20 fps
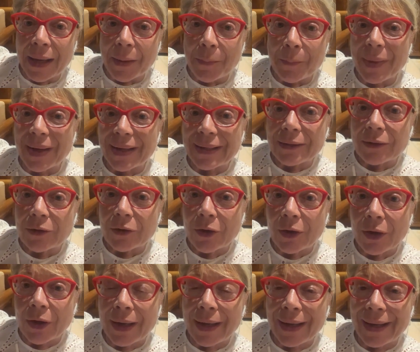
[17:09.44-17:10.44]
But
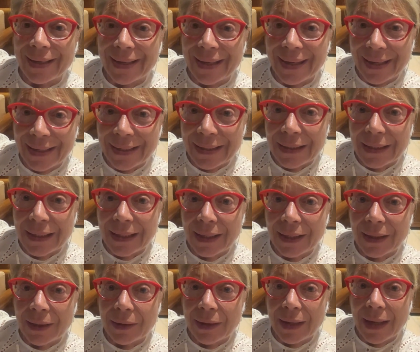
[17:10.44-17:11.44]
again,
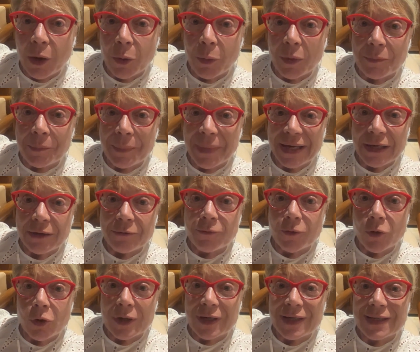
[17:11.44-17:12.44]
our main
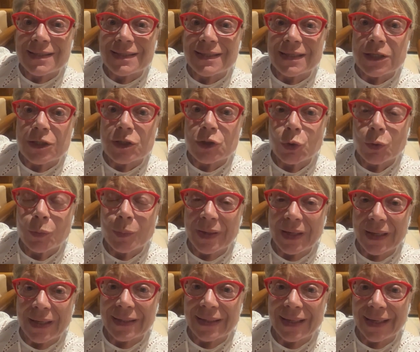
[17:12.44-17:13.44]
focus is to
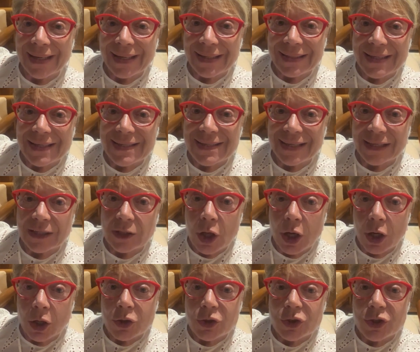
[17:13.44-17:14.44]
bring the latest
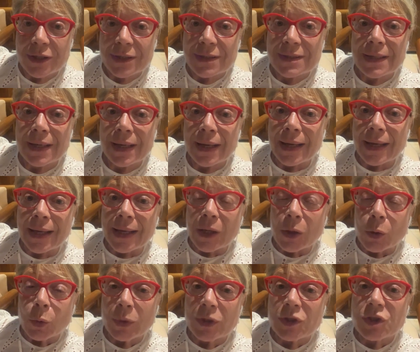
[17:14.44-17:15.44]
technologies,
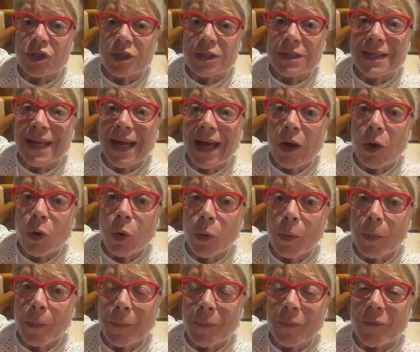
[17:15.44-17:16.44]
which is
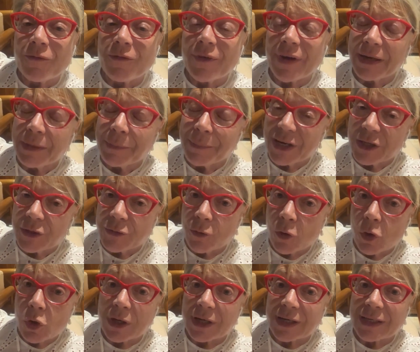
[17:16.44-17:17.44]
now very much
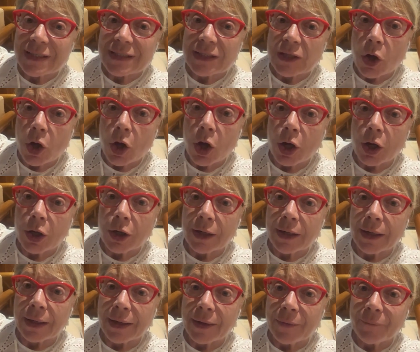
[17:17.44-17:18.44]
focused
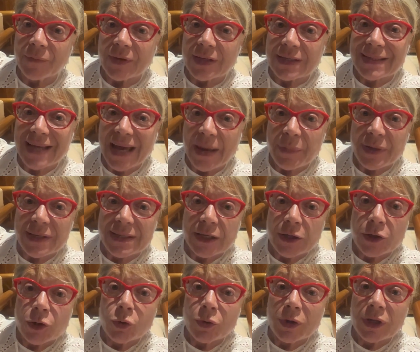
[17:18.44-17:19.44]
on
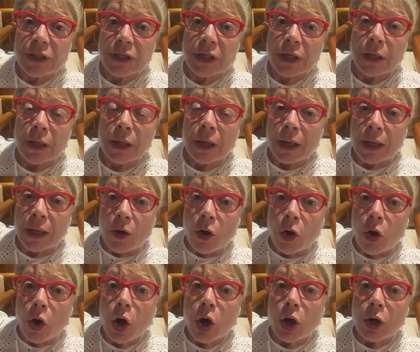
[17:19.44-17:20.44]
cybersecurity,
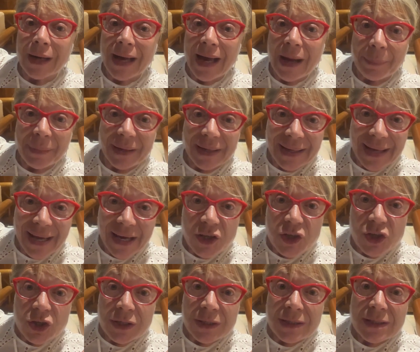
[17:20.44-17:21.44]
on
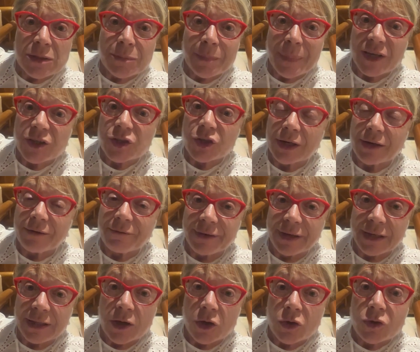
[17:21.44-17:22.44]
applications, especially
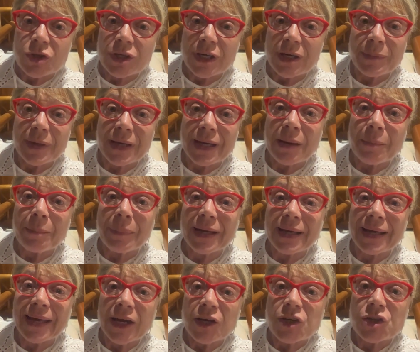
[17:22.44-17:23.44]
video streaming
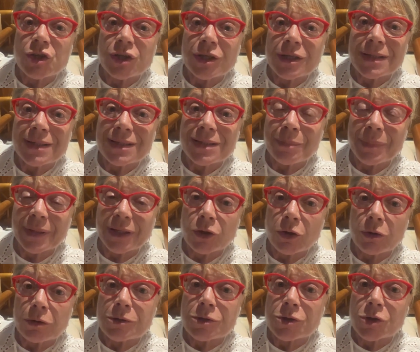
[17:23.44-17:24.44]
applications, but
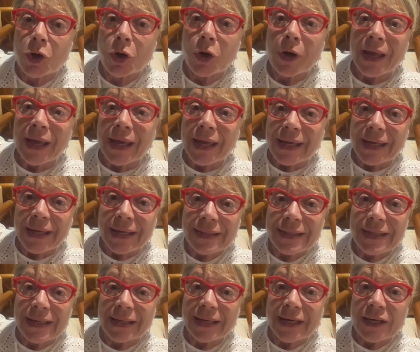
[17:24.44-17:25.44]
also
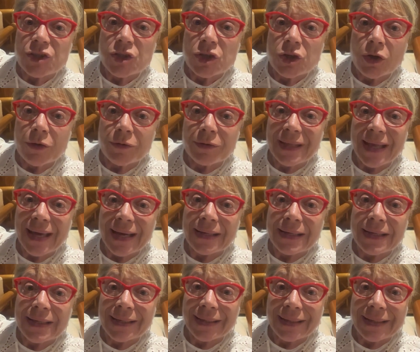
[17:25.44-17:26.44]
integration of
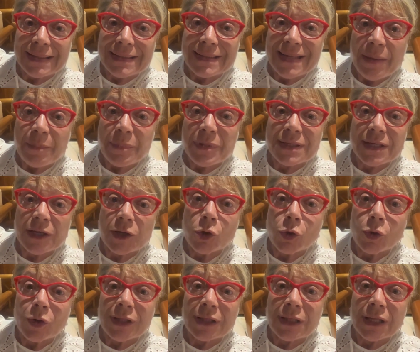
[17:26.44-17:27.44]
technical and
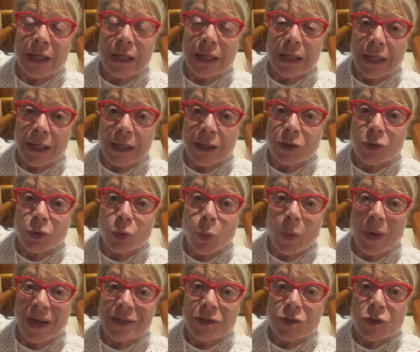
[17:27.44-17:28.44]
cybersecurity into
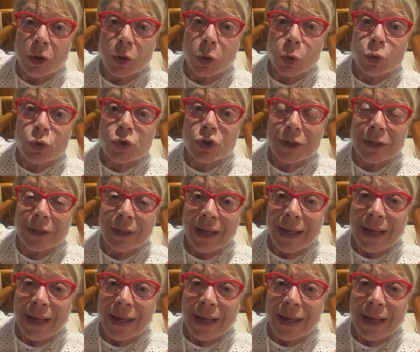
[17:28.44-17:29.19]
one solution